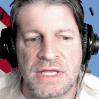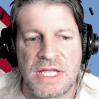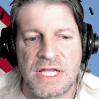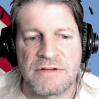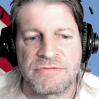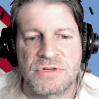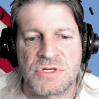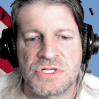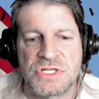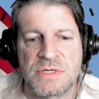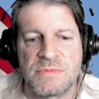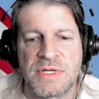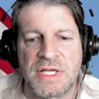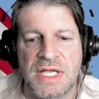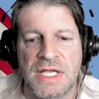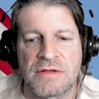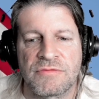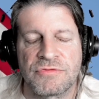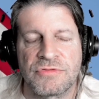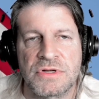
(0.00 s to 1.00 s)
after she
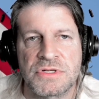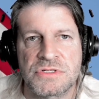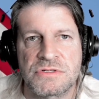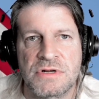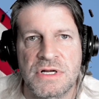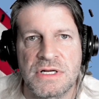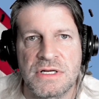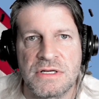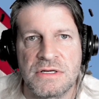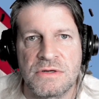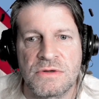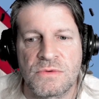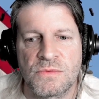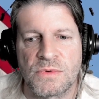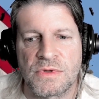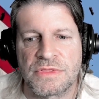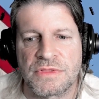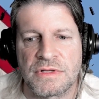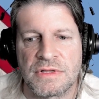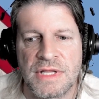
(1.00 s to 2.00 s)
became frustrated
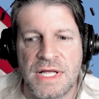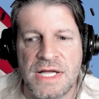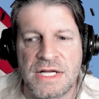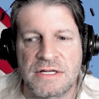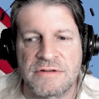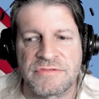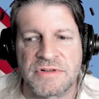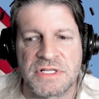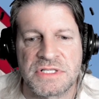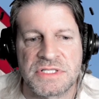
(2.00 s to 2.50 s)
with the lack of